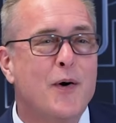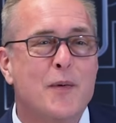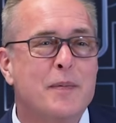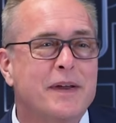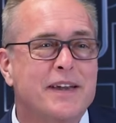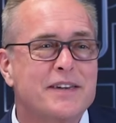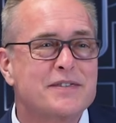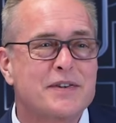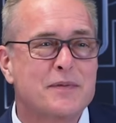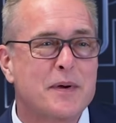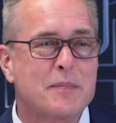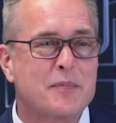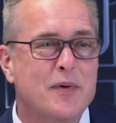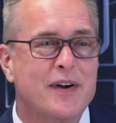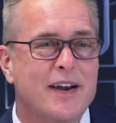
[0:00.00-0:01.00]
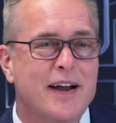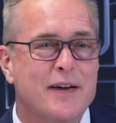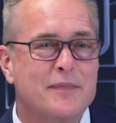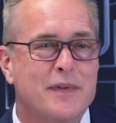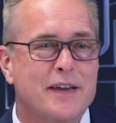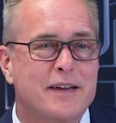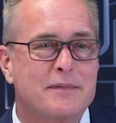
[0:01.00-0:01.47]
No, because he ripped one
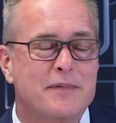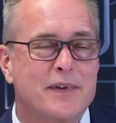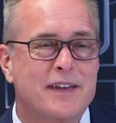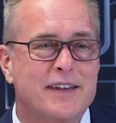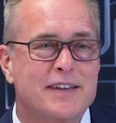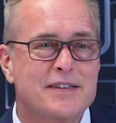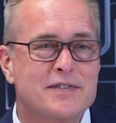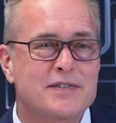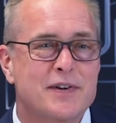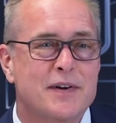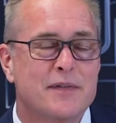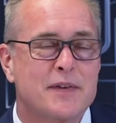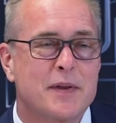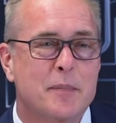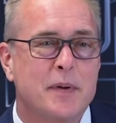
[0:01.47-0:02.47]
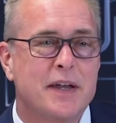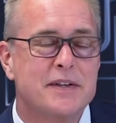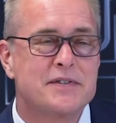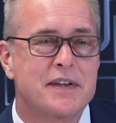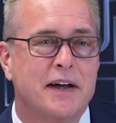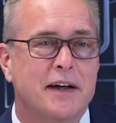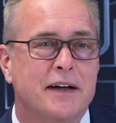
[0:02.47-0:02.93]
off serving the
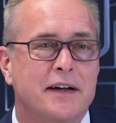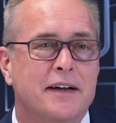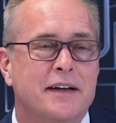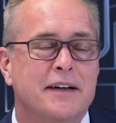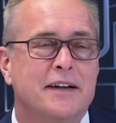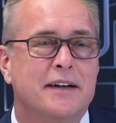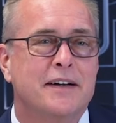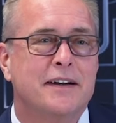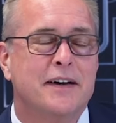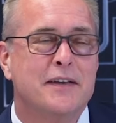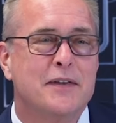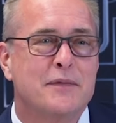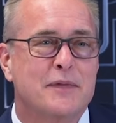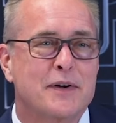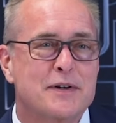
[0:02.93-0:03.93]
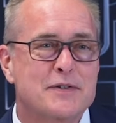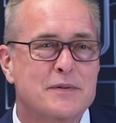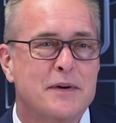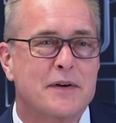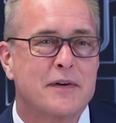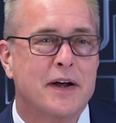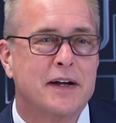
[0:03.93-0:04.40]
pizza on the first
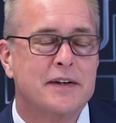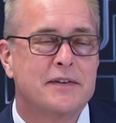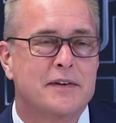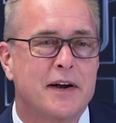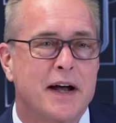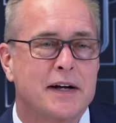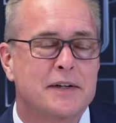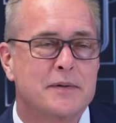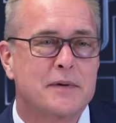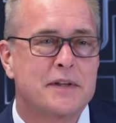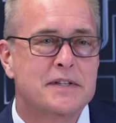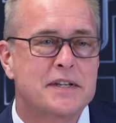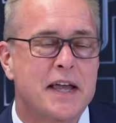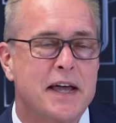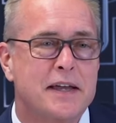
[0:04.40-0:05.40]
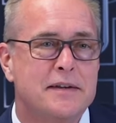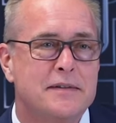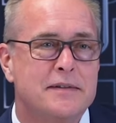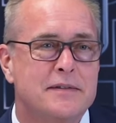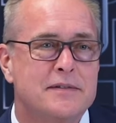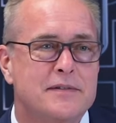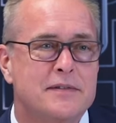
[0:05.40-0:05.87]
one, right? Cracked it with his
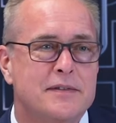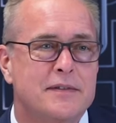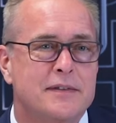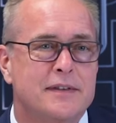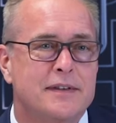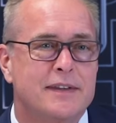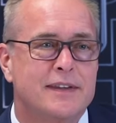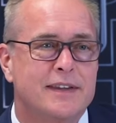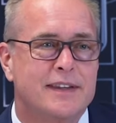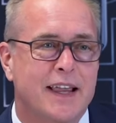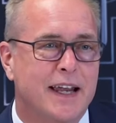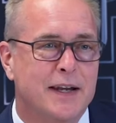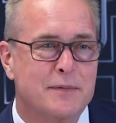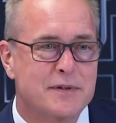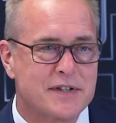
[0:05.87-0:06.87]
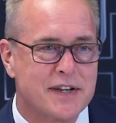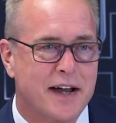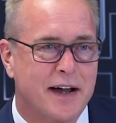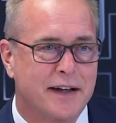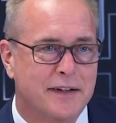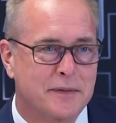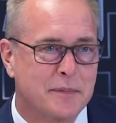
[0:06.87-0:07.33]
head. Then he was
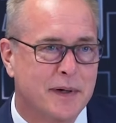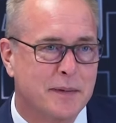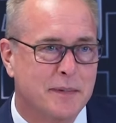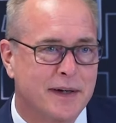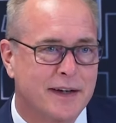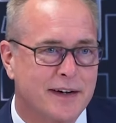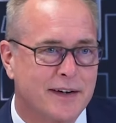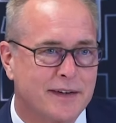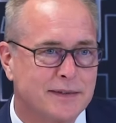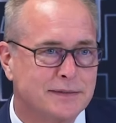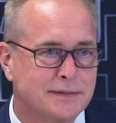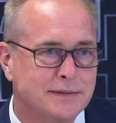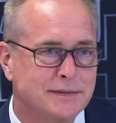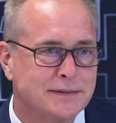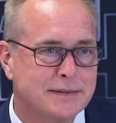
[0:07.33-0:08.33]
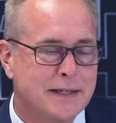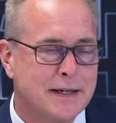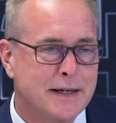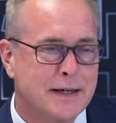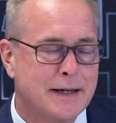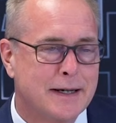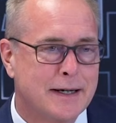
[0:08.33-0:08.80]
dialed, maybe, I don't
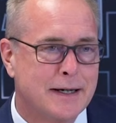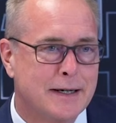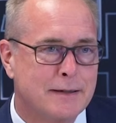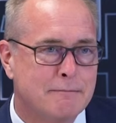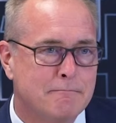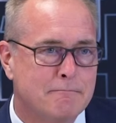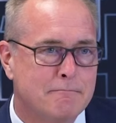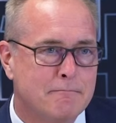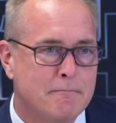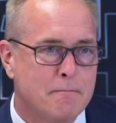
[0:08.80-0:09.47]
know.